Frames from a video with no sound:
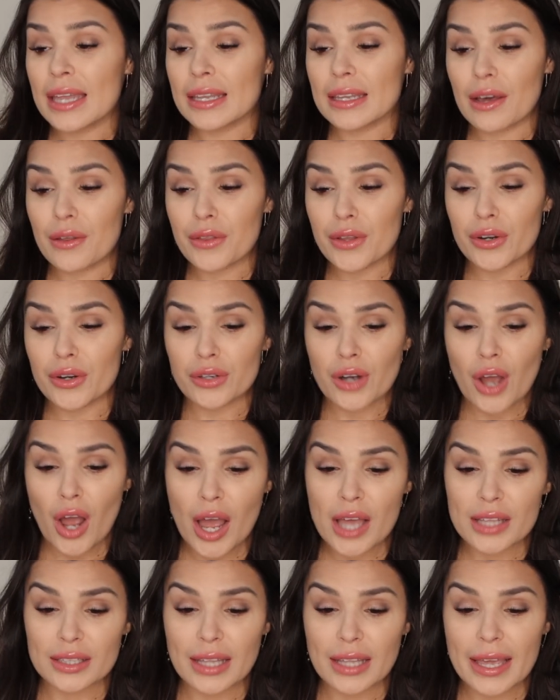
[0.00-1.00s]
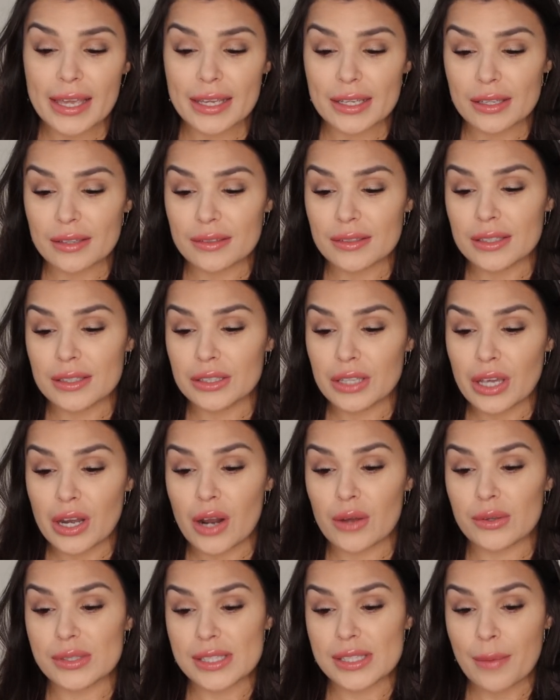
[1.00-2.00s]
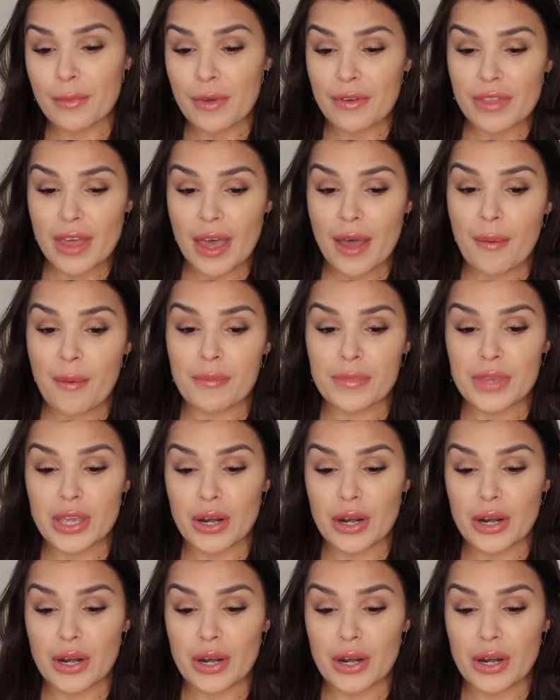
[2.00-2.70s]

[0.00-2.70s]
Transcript: Now, they're not like, you know, some of them,